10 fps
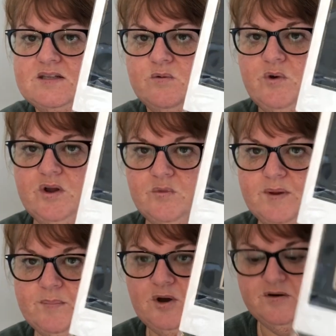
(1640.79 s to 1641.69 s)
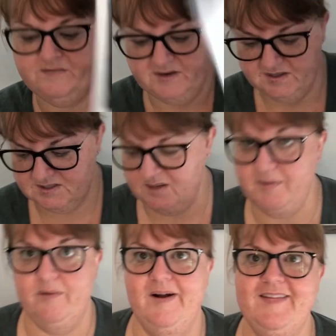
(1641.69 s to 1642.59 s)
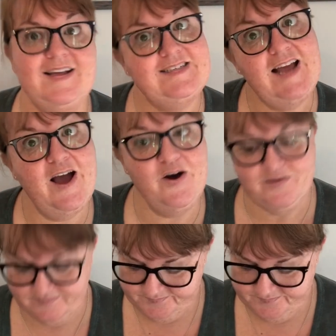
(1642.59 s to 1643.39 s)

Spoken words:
The word will be perfect. Better write that down.